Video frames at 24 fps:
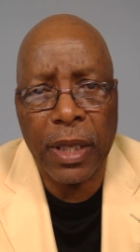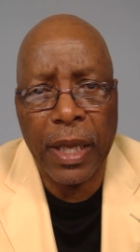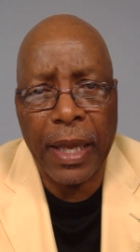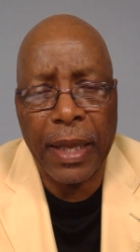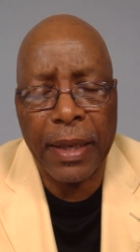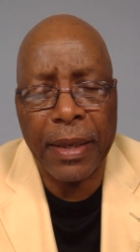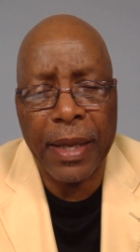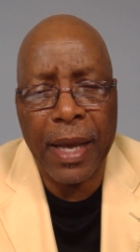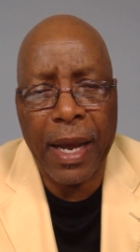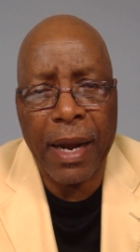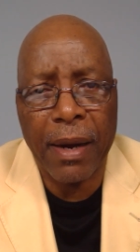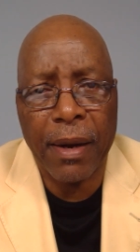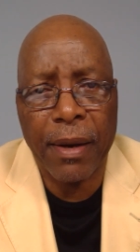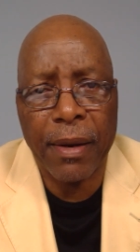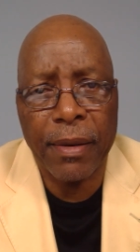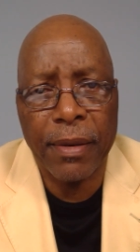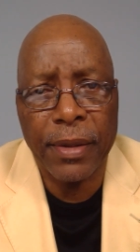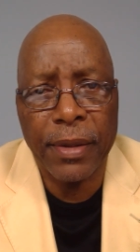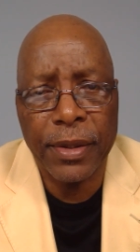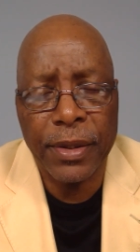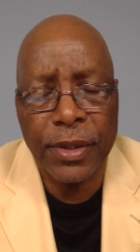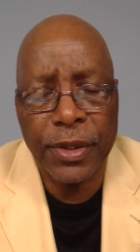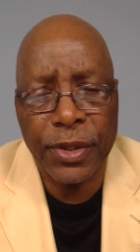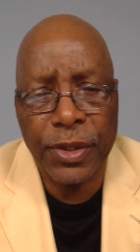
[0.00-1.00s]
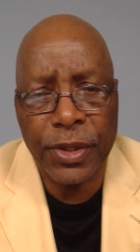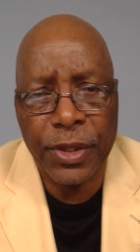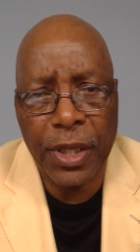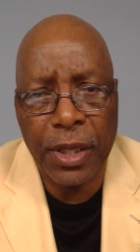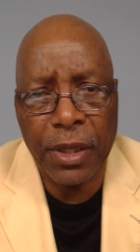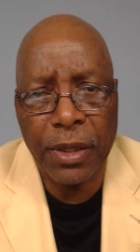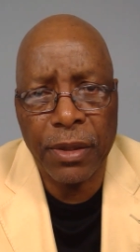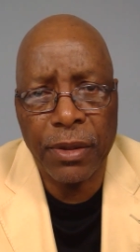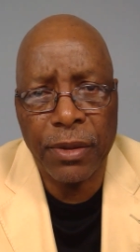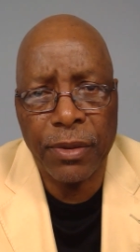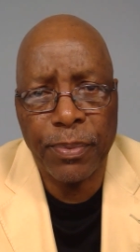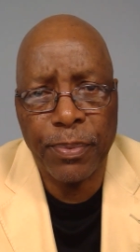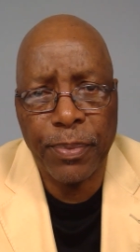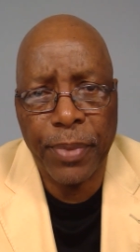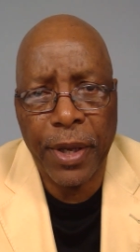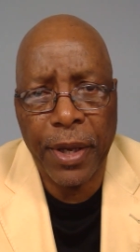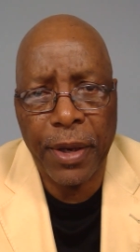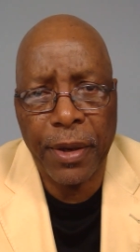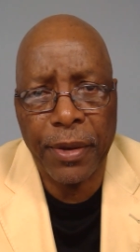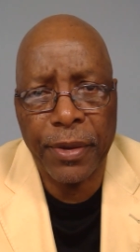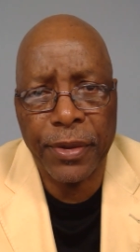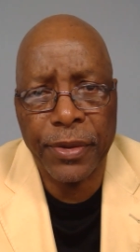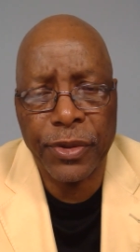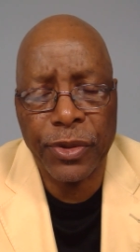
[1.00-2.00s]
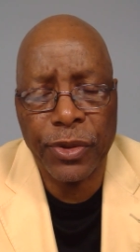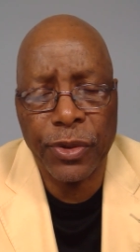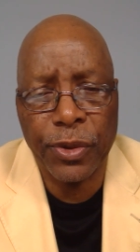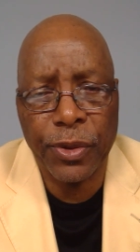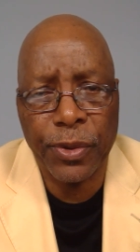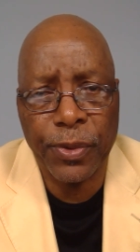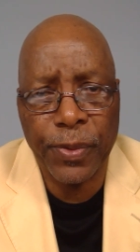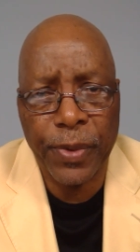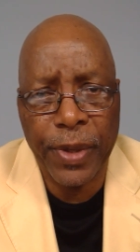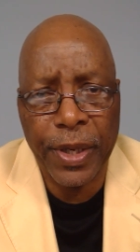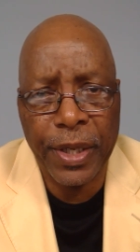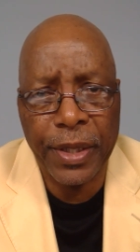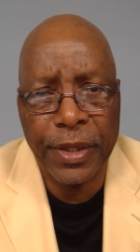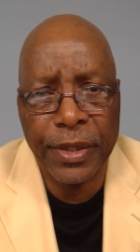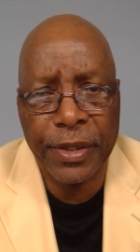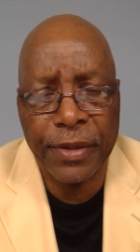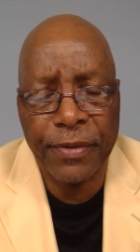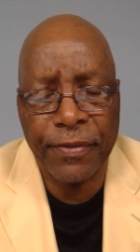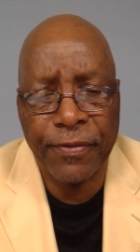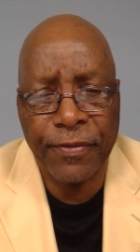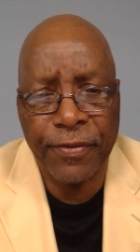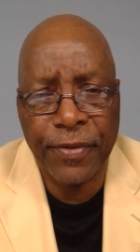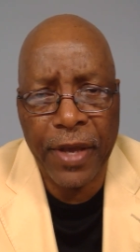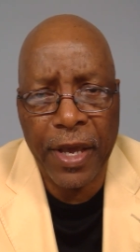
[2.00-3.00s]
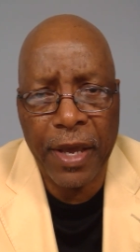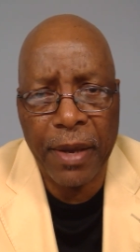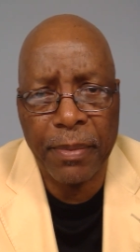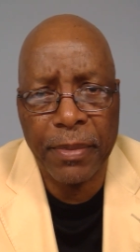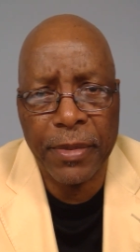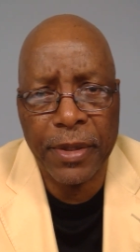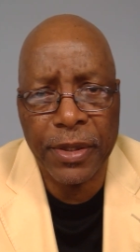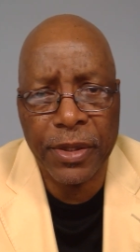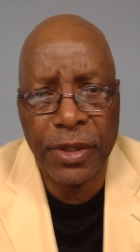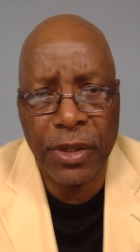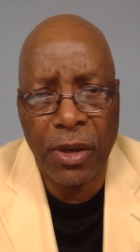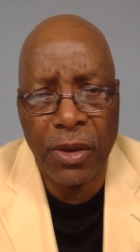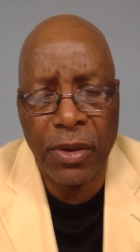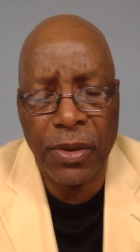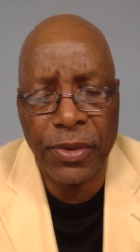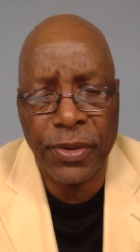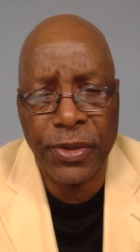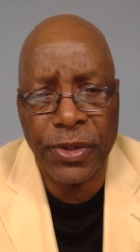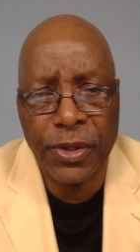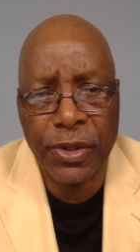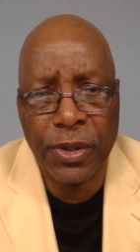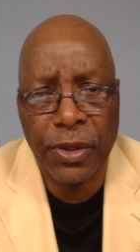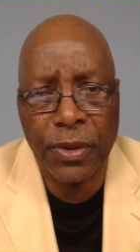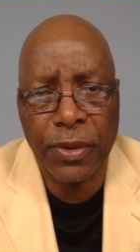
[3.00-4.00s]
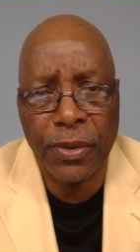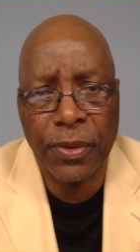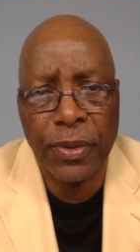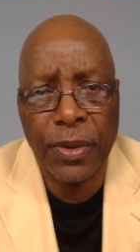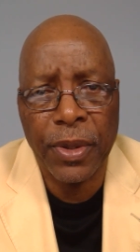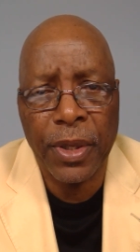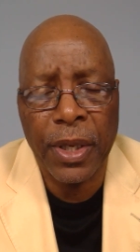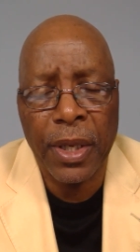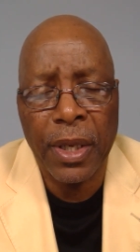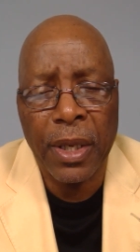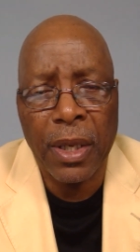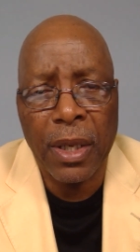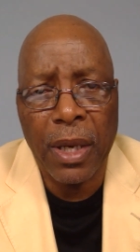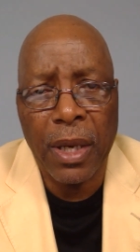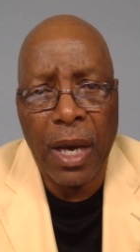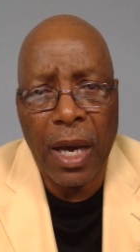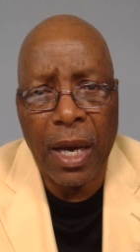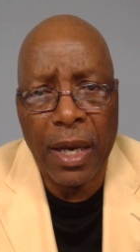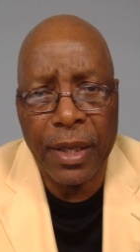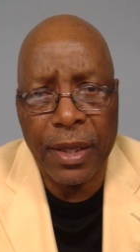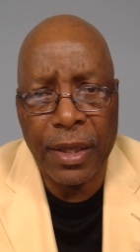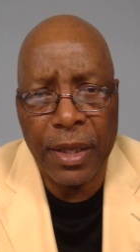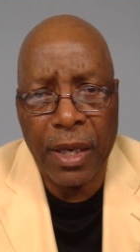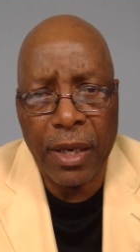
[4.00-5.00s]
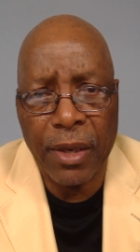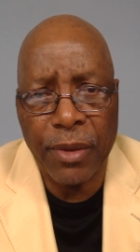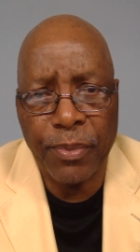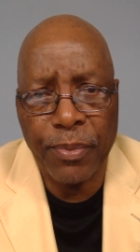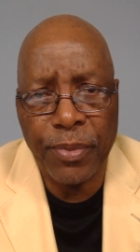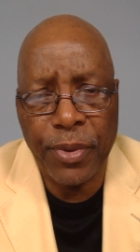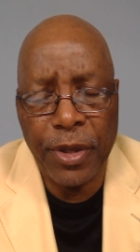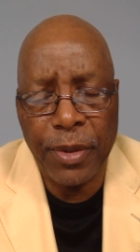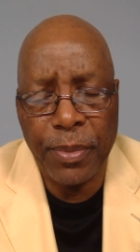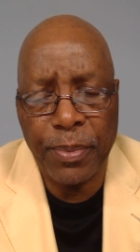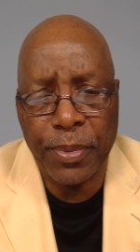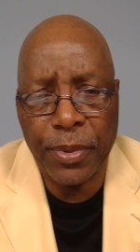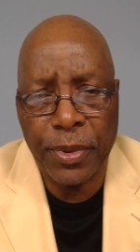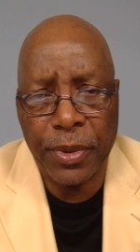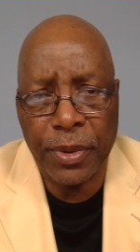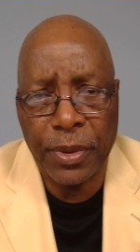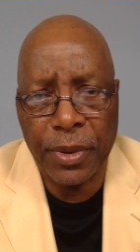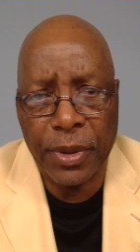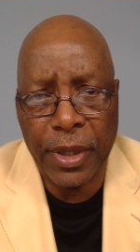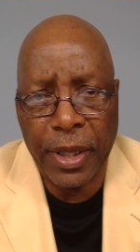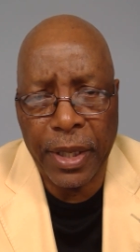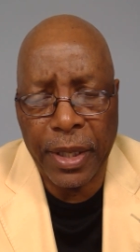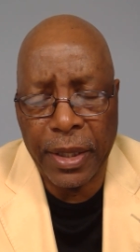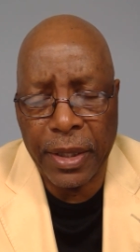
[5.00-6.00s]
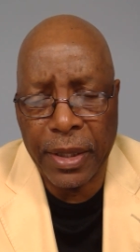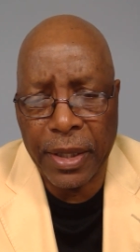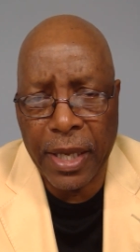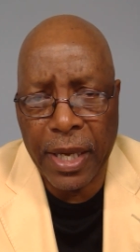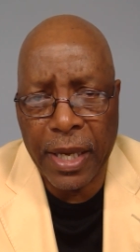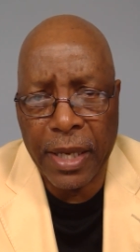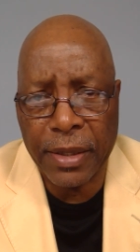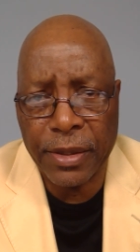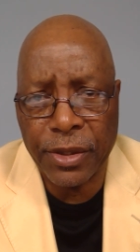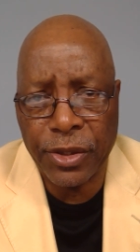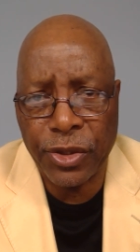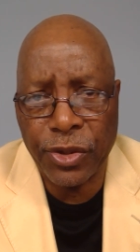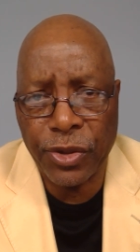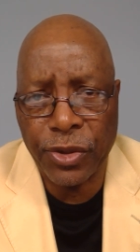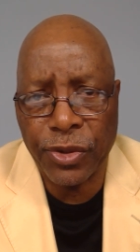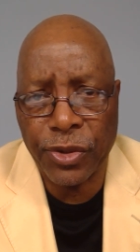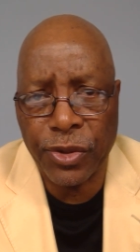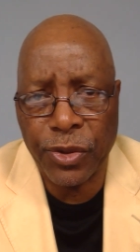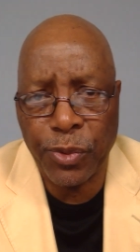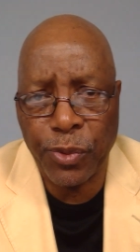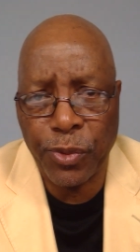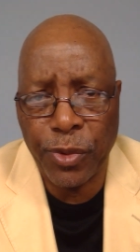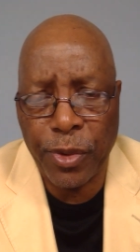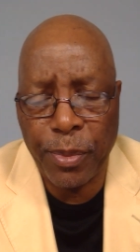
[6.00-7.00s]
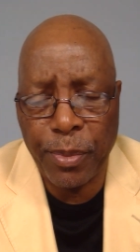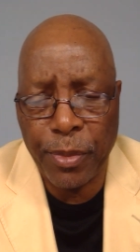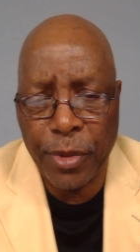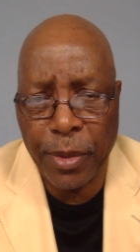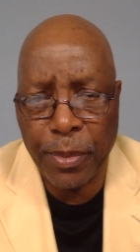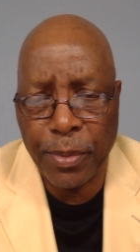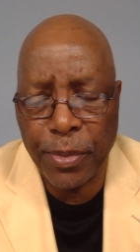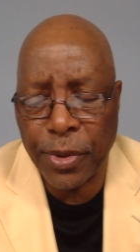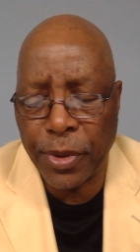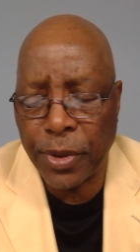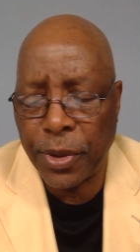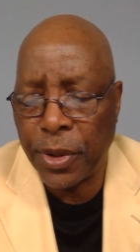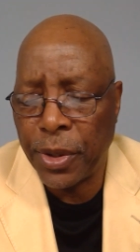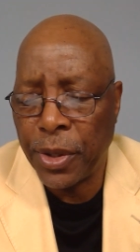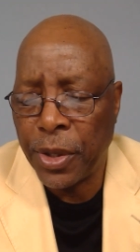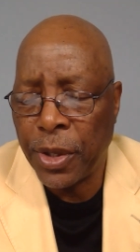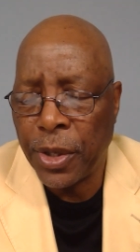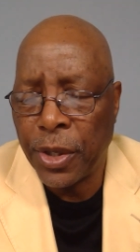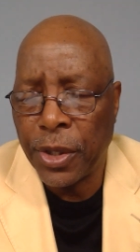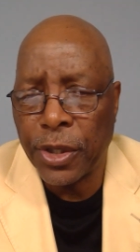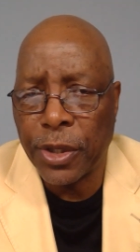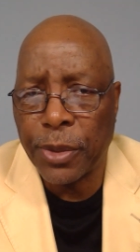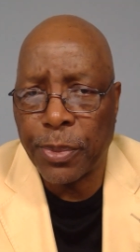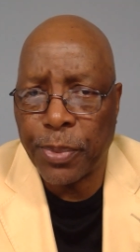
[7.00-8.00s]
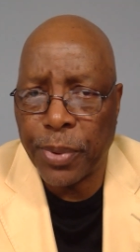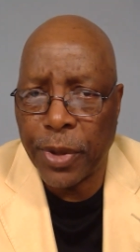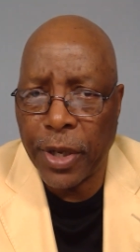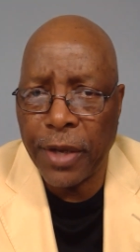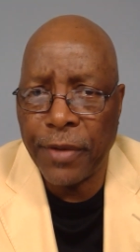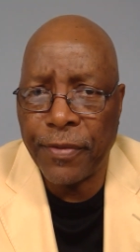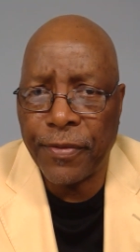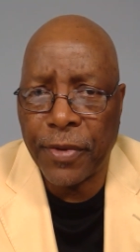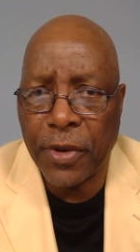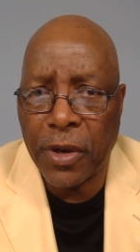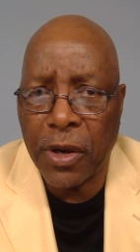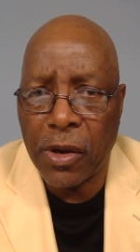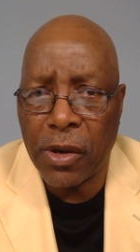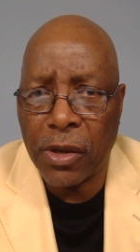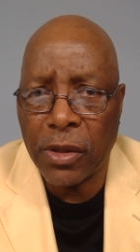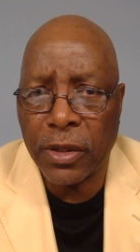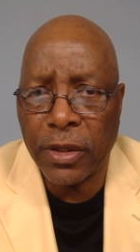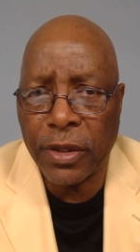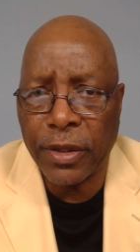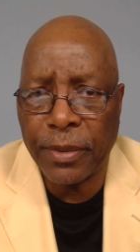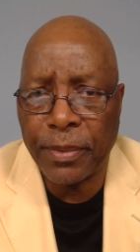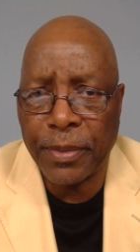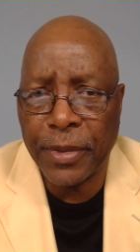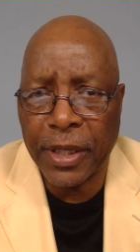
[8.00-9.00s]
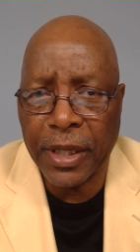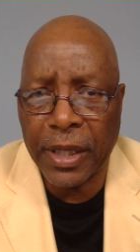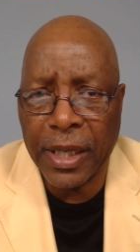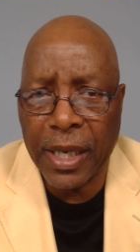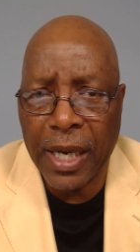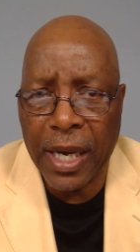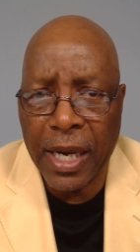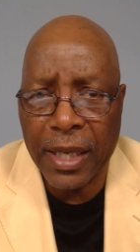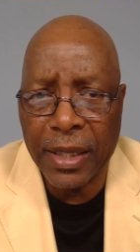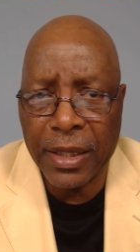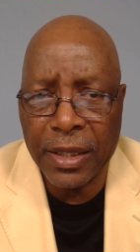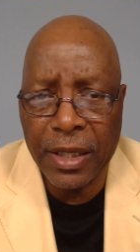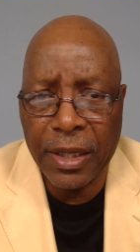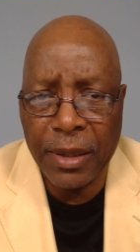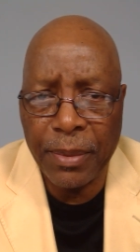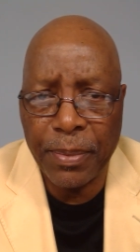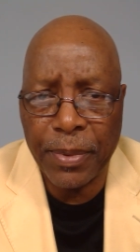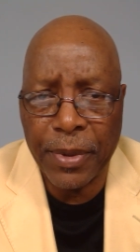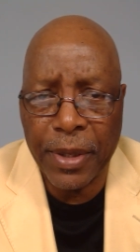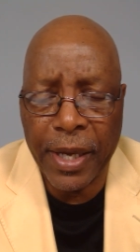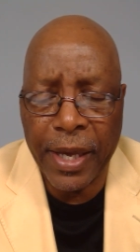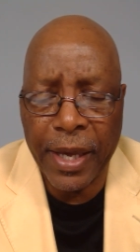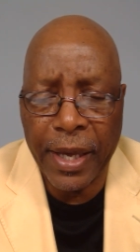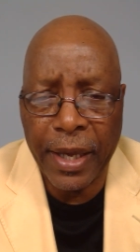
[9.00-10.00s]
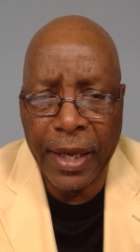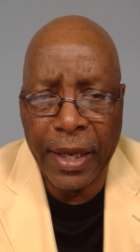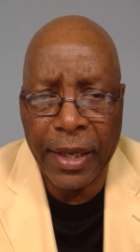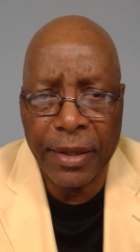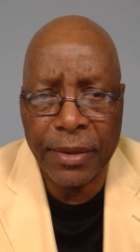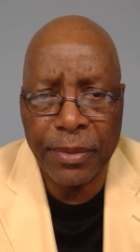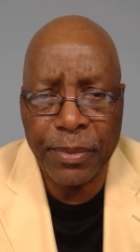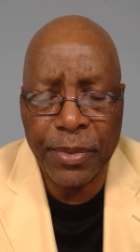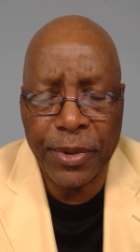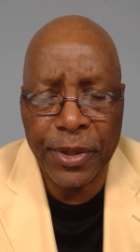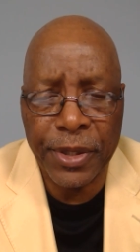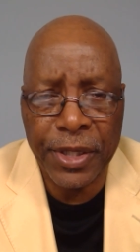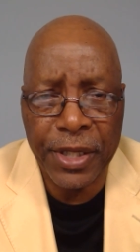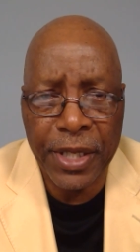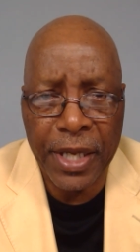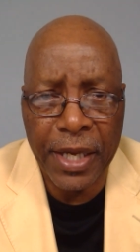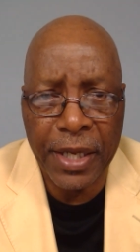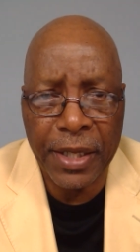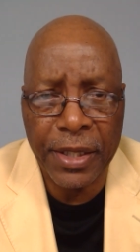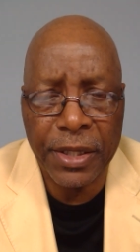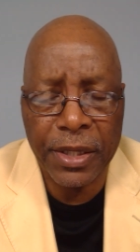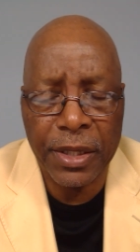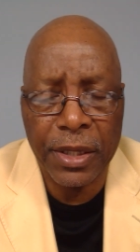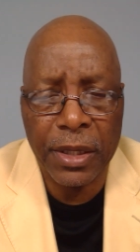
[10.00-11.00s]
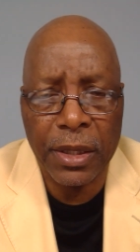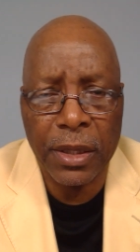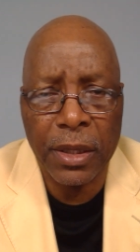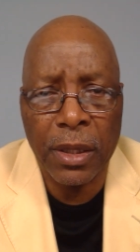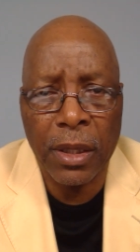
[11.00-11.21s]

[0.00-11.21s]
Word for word: and our single parents who are raising families also our young people and our children remember pray for all of them that god keep a hand of protection